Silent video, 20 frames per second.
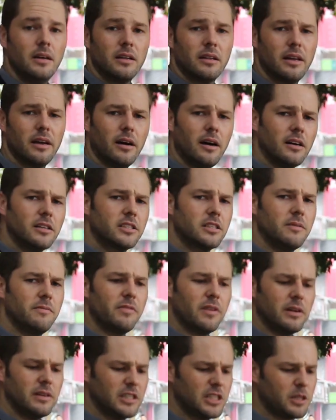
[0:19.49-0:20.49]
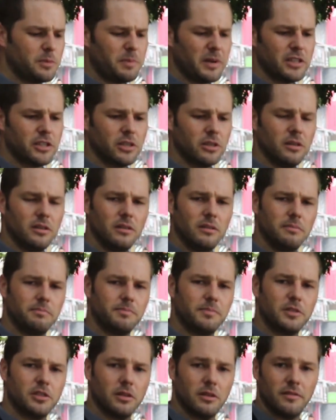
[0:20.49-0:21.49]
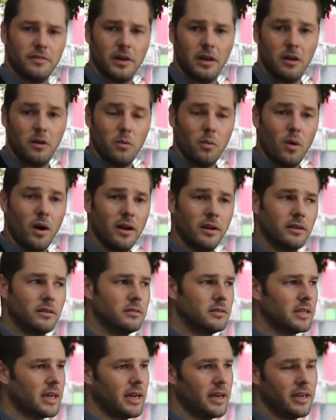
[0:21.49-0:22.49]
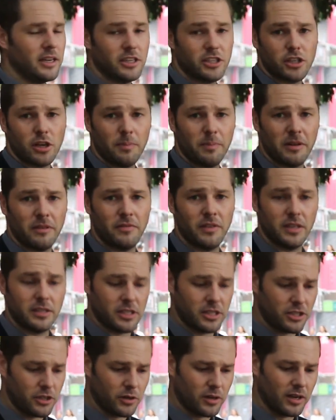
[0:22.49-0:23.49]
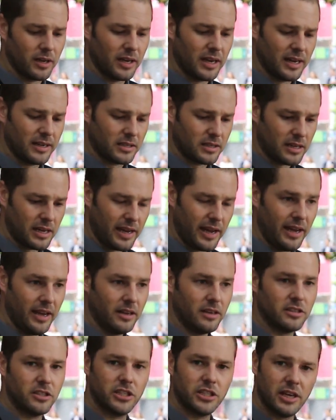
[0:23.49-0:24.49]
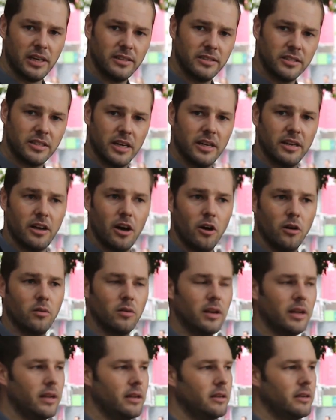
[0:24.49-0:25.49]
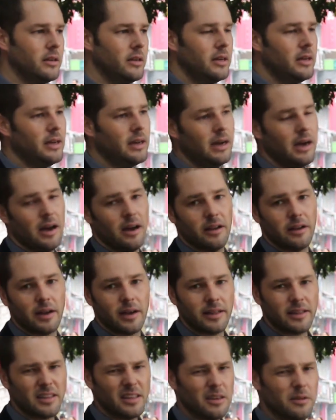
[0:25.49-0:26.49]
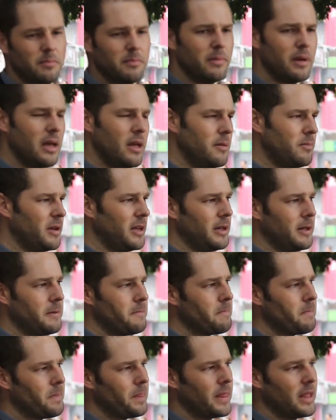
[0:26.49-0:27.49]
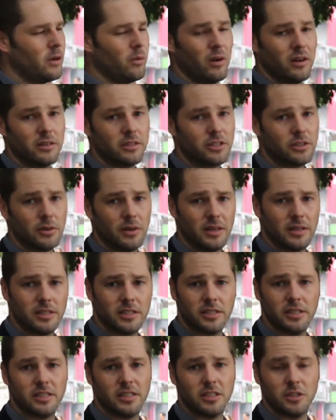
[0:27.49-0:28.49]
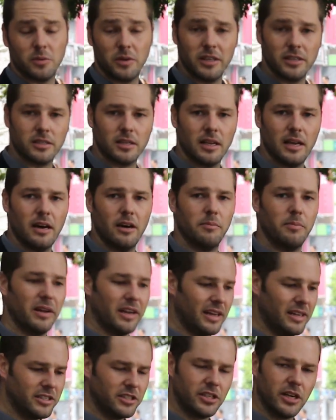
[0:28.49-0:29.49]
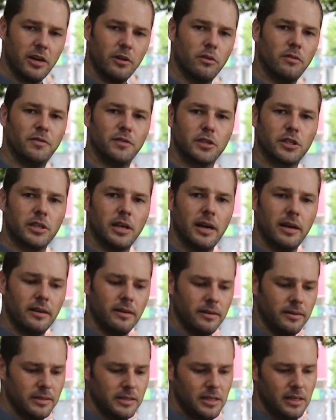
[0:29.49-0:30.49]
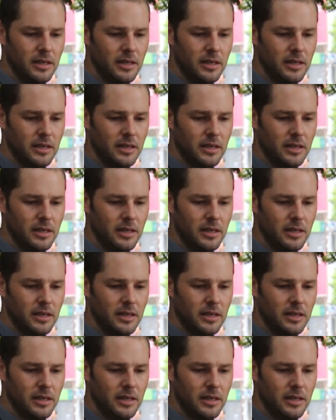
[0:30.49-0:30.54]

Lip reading: There are some very special sort of one-day shopping visas you can get in Shenzhen only, and I think maybe there are one or two other cities where it's allowed, but in general for China,